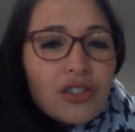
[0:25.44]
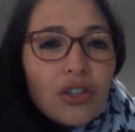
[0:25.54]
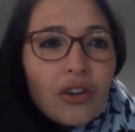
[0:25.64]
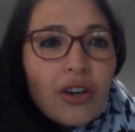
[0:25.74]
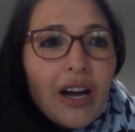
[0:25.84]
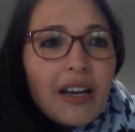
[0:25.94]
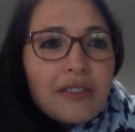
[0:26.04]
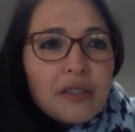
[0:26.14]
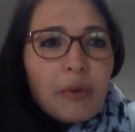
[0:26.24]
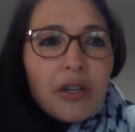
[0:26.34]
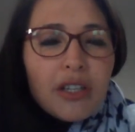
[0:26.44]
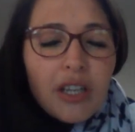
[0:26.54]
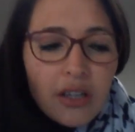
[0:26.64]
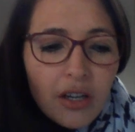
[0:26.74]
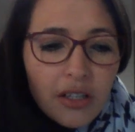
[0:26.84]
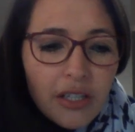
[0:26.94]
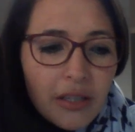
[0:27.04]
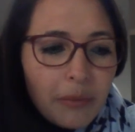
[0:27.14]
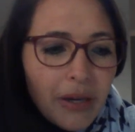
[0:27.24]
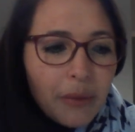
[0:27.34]
So I have spoken a lot
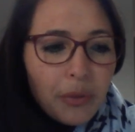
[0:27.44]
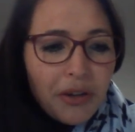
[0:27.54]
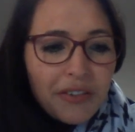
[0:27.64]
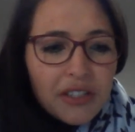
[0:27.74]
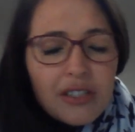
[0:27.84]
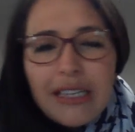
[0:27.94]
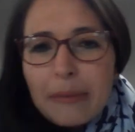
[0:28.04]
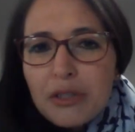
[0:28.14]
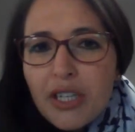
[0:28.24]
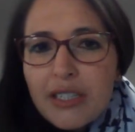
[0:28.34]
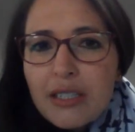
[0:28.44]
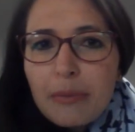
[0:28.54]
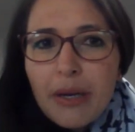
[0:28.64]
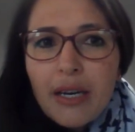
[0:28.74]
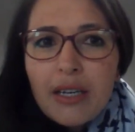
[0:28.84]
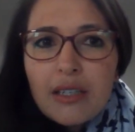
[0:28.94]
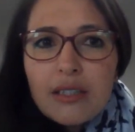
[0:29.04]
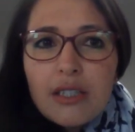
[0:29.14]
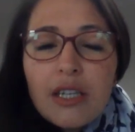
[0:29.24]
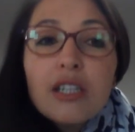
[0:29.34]
in my previous Snapchats
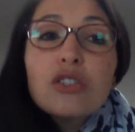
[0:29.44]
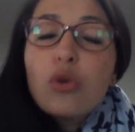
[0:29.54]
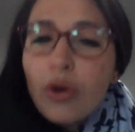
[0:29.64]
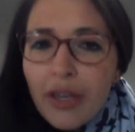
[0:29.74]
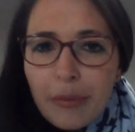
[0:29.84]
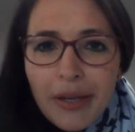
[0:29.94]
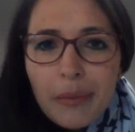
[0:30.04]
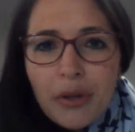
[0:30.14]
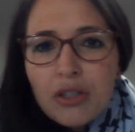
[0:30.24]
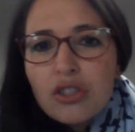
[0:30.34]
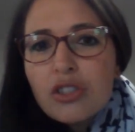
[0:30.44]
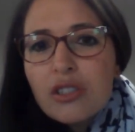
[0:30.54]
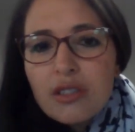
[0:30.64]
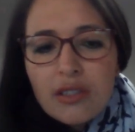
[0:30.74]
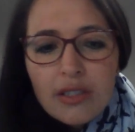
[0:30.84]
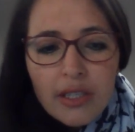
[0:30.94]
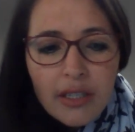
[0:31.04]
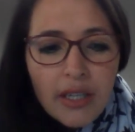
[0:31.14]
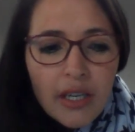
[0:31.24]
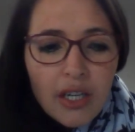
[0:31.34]
about talking about emotions
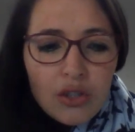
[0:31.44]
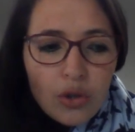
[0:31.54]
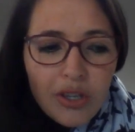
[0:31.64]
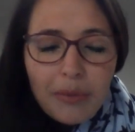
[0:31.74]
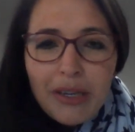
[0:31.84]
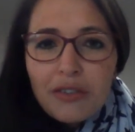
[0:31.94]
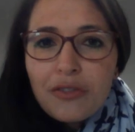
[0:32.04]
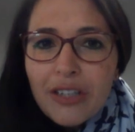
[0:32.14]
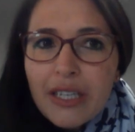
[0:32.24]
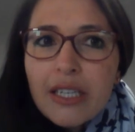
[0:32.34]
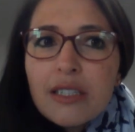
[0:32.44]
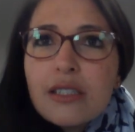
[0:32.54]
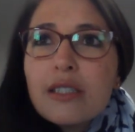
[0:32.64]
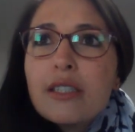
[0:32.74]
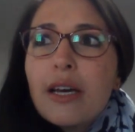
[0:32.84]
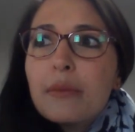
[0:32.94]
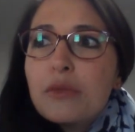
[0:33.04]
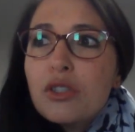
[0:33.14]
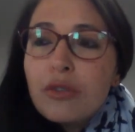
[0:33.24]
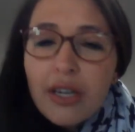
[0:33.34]
and talking about feelings
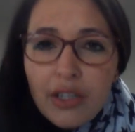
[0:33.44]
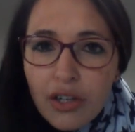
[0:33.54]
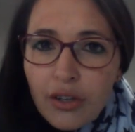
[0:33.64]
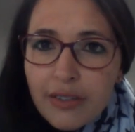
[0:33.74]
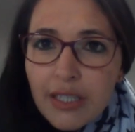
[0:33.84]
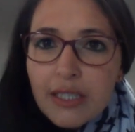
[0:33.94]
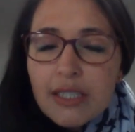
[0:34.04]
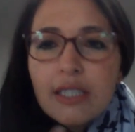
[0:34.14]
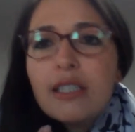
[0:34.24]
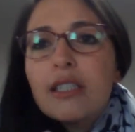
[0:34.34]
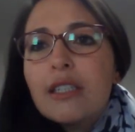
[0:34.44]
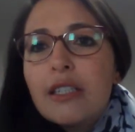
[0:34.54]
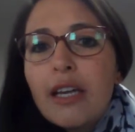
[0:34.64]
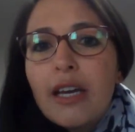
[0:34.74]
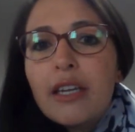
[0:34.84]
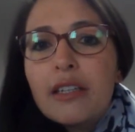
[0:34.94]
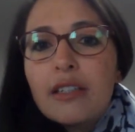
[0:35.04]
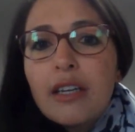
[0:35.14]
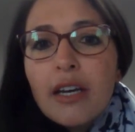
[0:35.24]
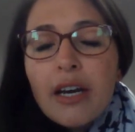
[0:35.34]
surrounding COVID-19 and